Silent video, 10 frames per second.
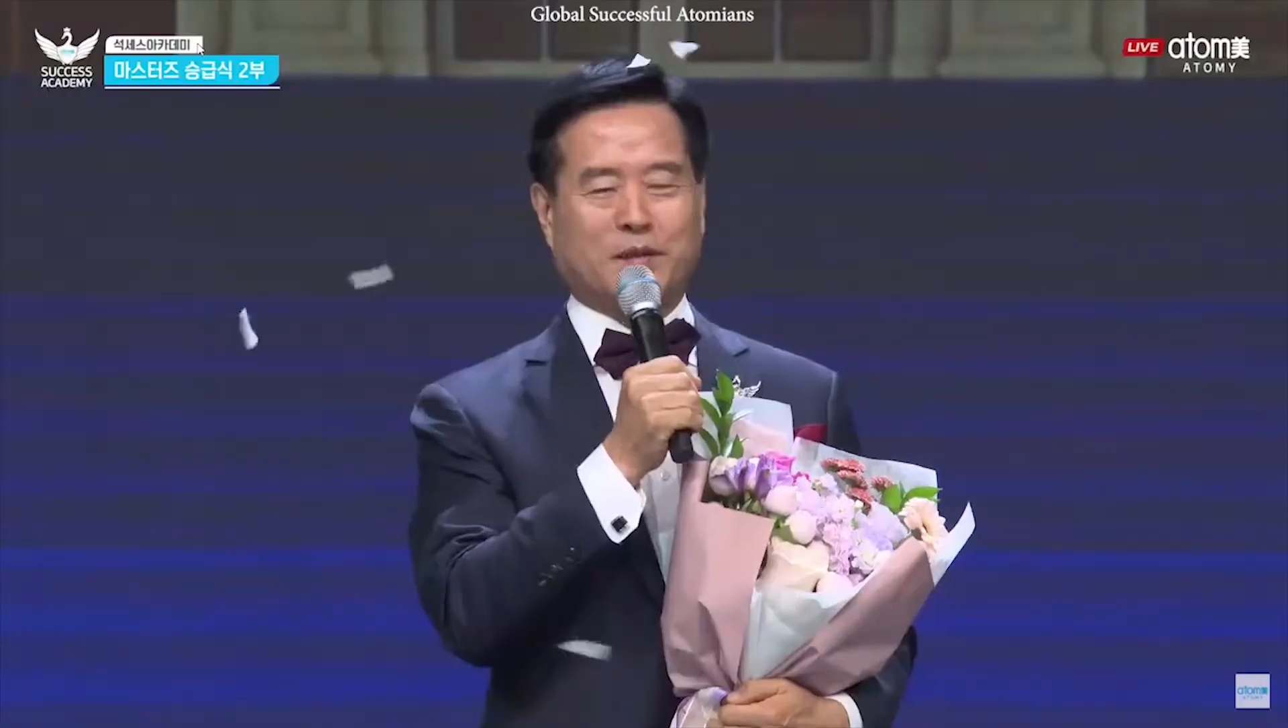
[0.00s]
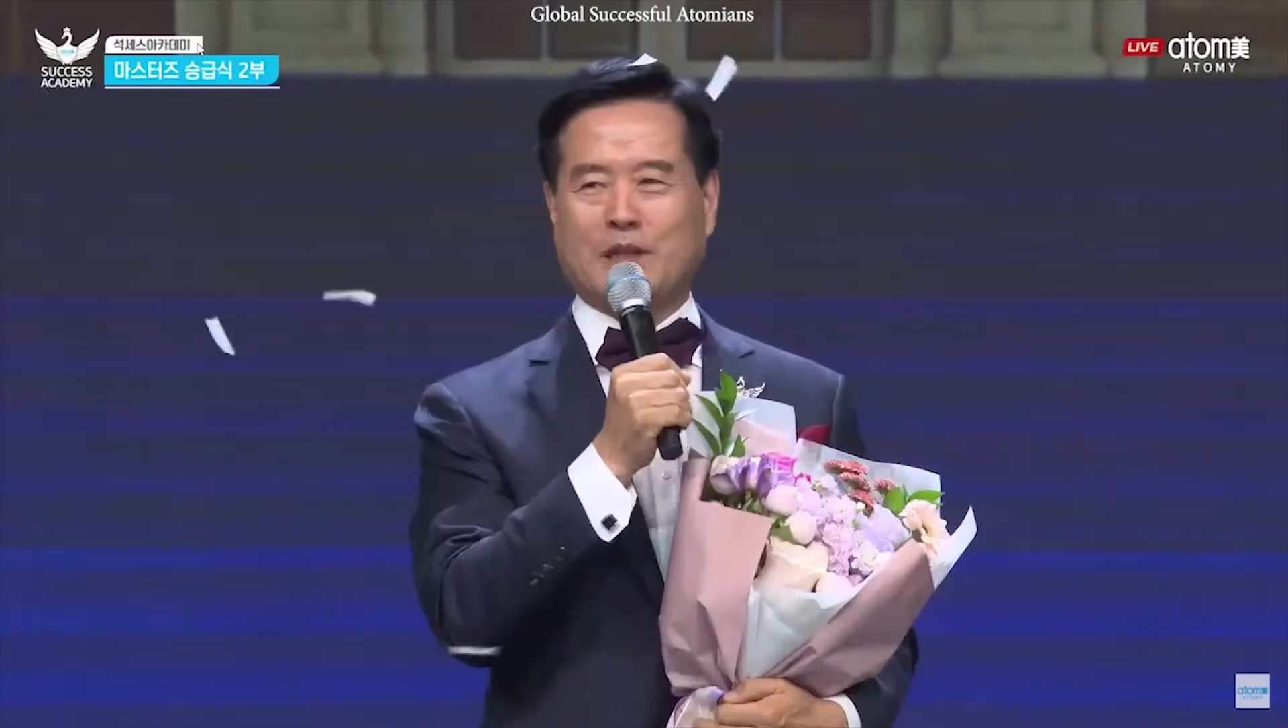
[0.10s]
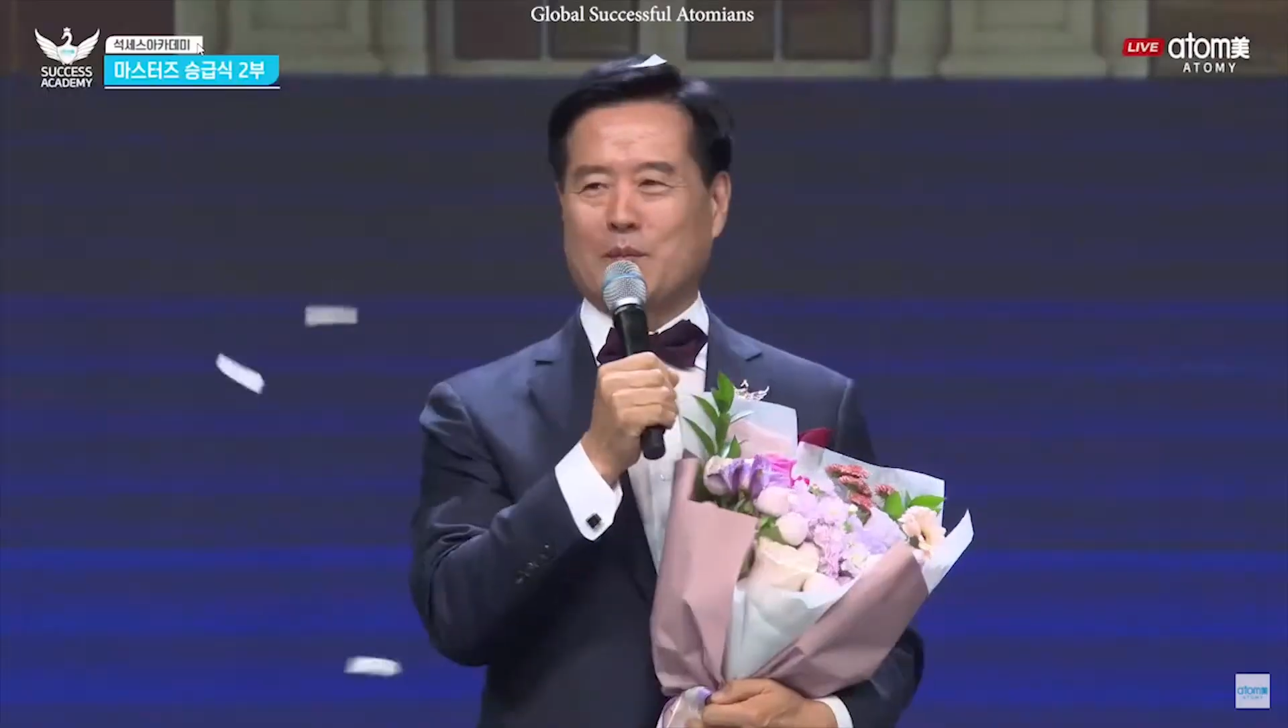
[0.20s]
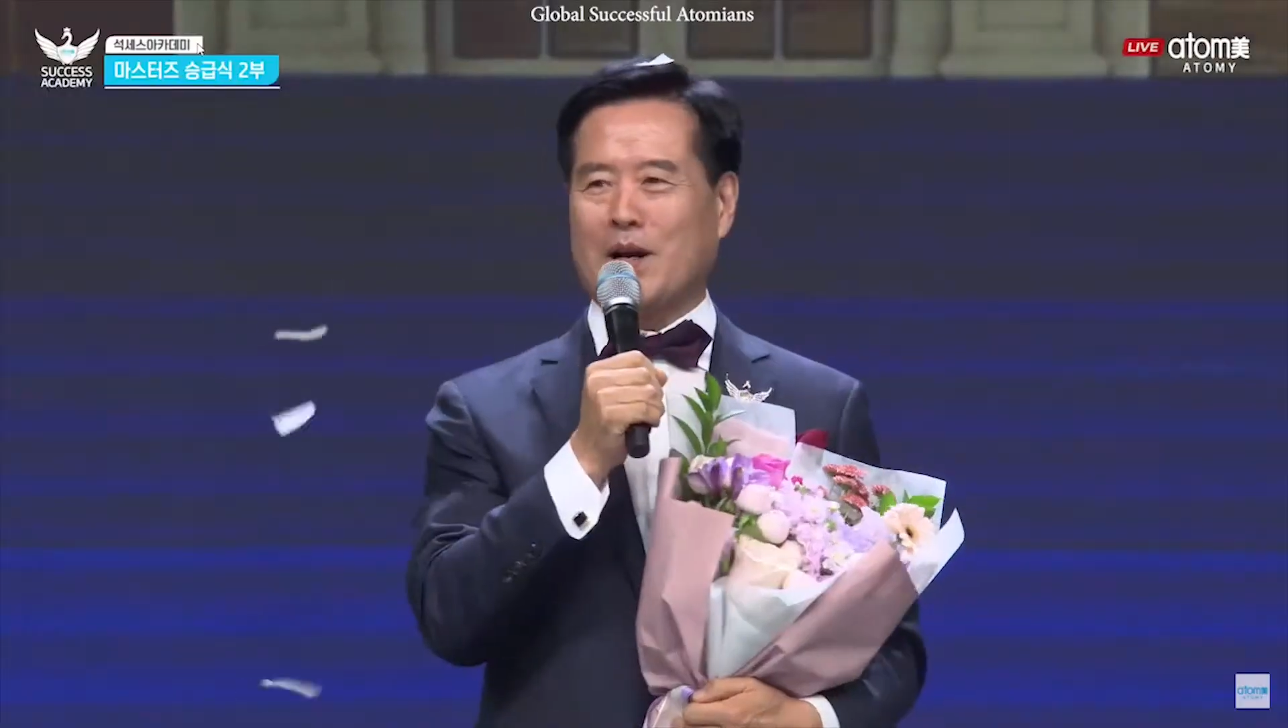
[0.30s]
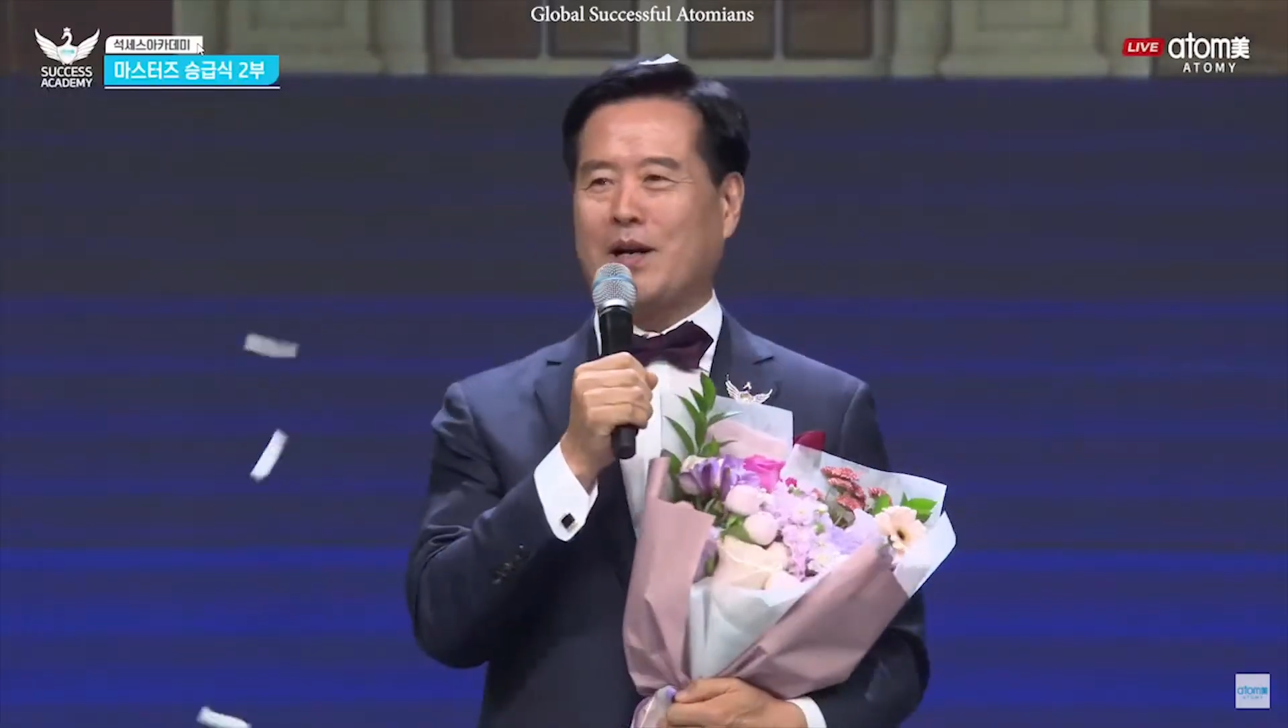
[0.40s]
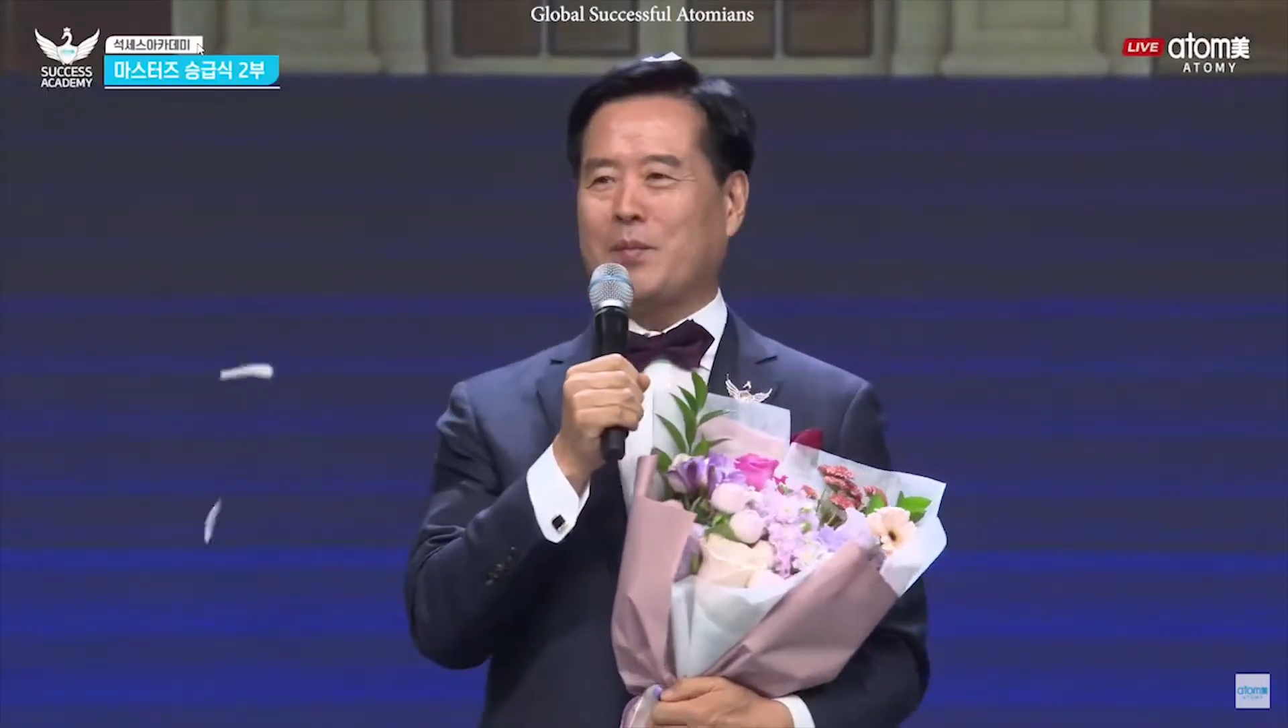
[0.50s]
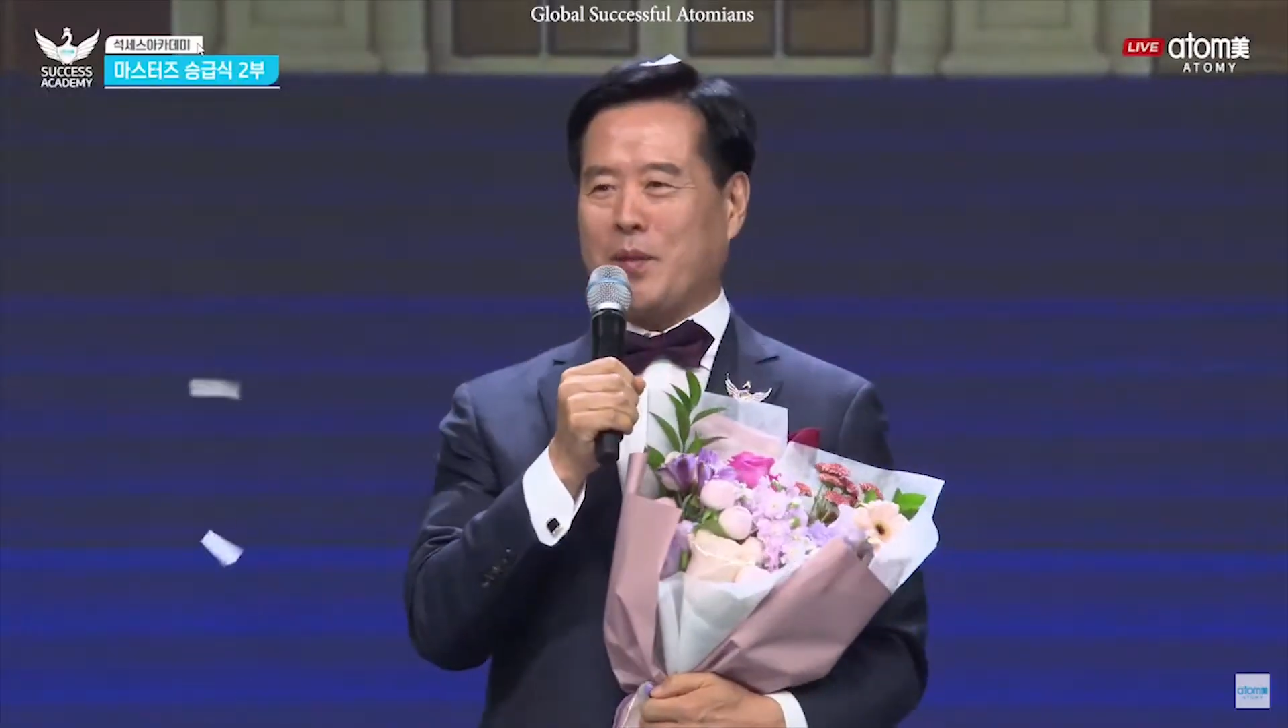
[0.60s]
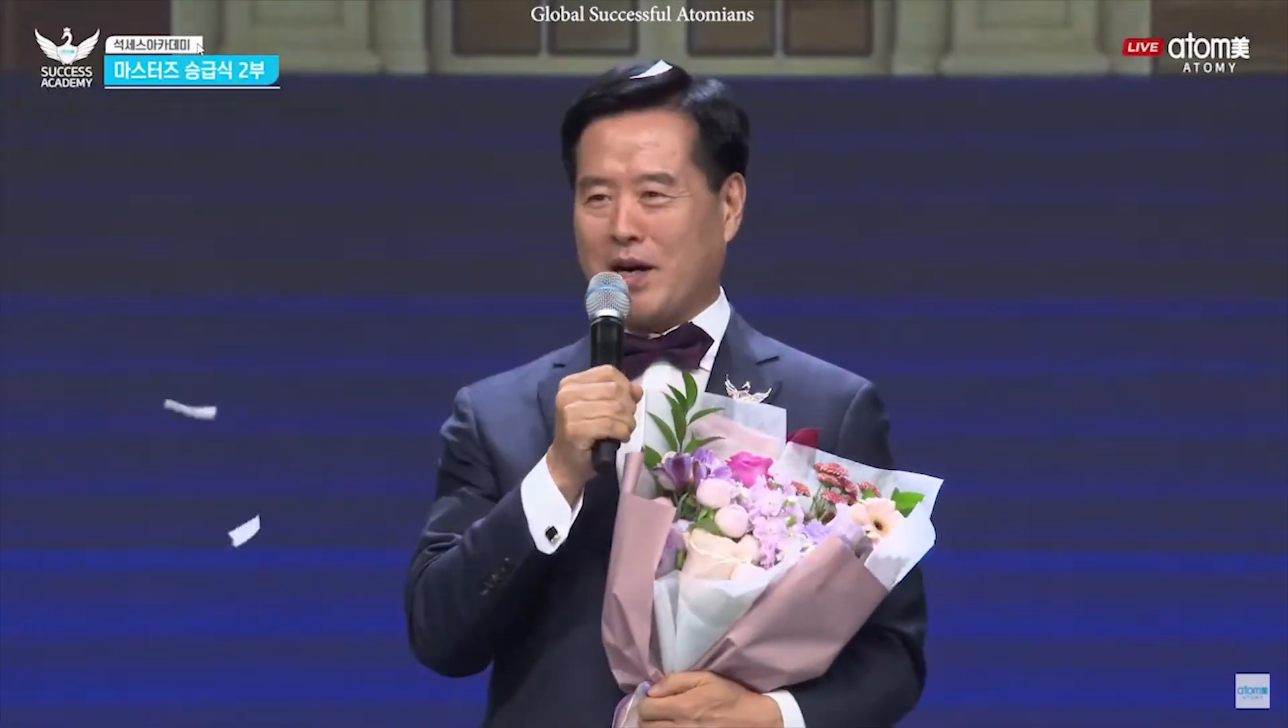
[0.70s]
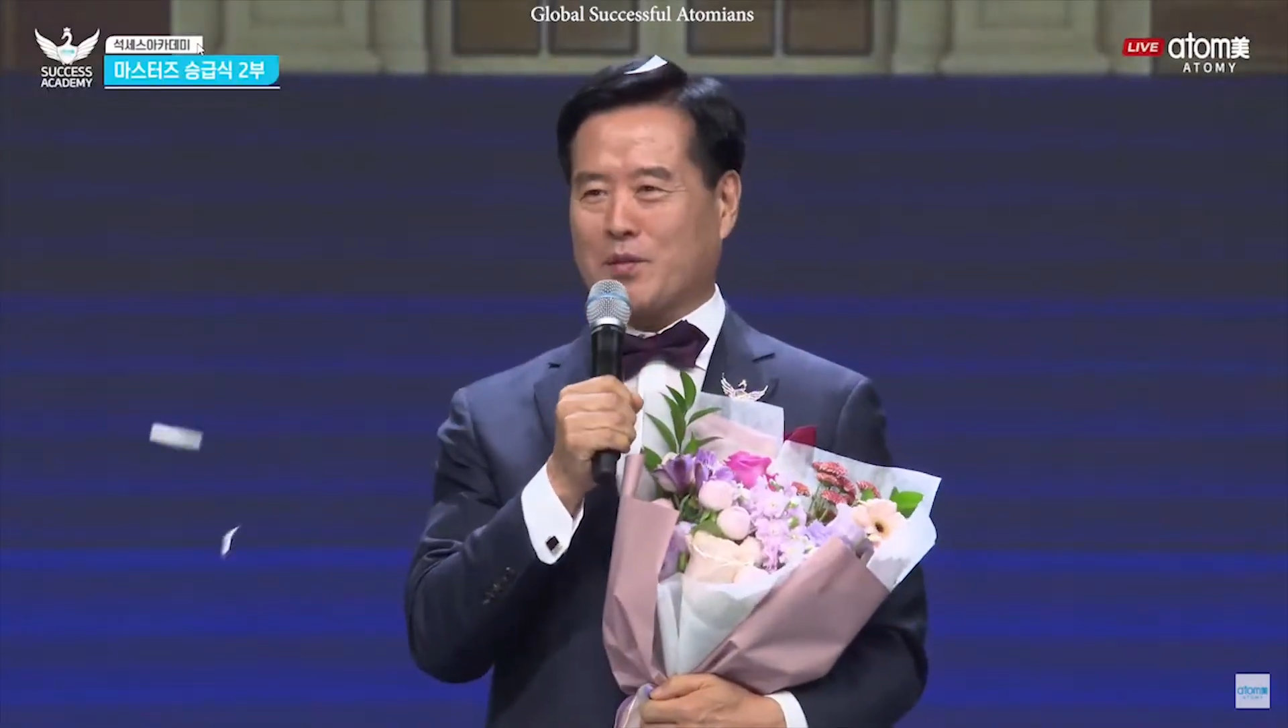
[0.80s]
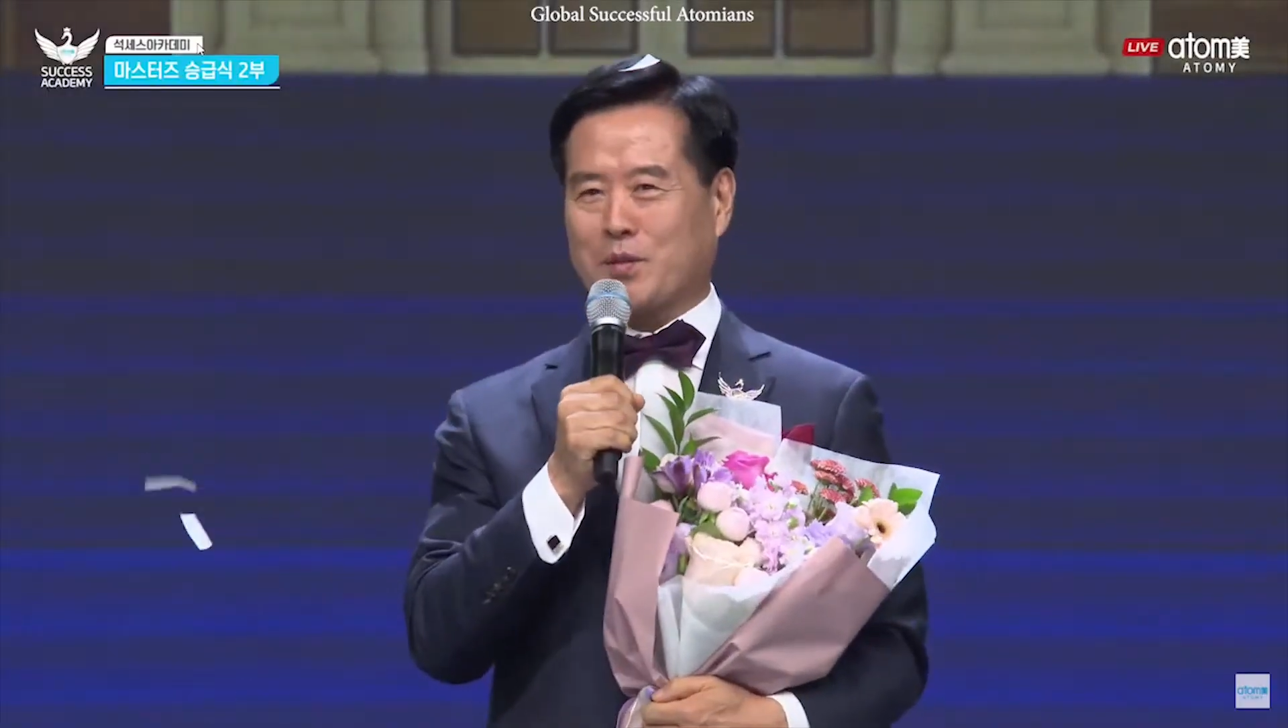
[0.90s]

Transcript: The beloved